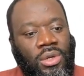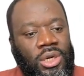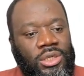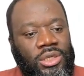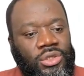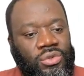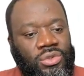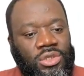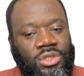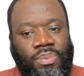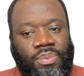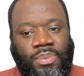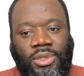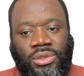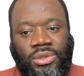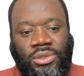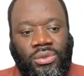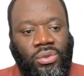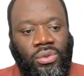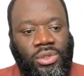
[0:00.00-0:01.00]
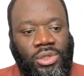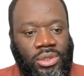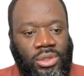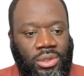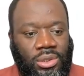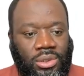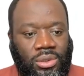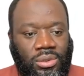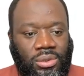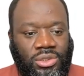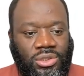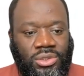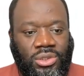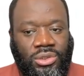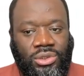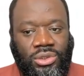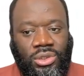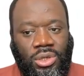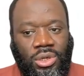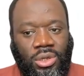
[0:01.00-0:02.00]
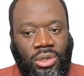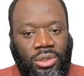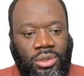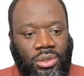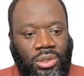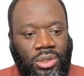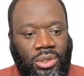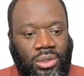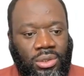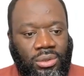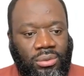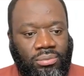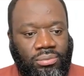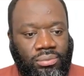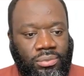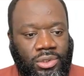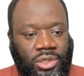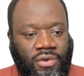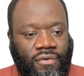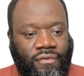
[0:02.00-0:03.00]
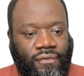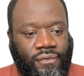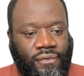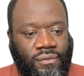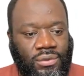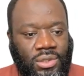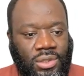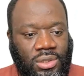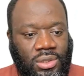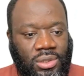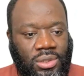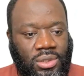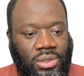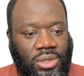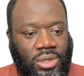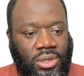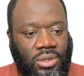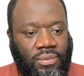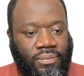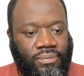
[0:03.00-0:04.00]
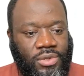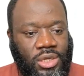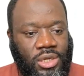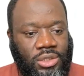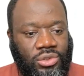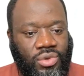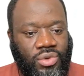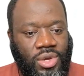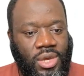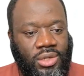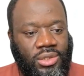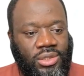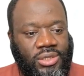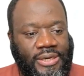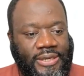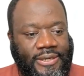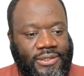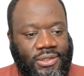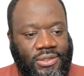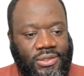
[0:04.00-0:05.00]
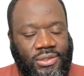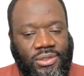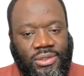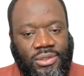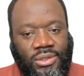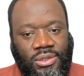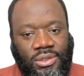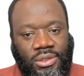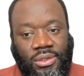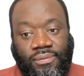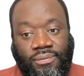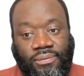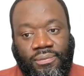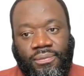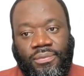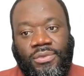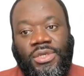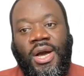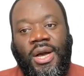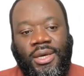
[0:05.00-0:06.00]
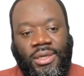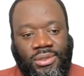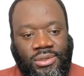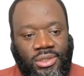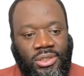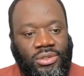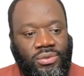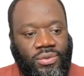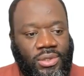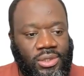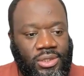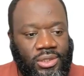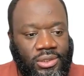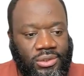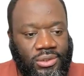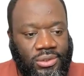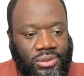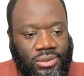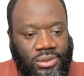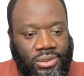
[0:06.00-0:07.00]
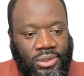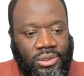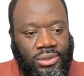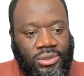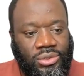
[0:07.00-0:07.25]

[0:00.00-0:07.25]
And user space only essentially give the end-to-end latency, the highest end-to-end latency.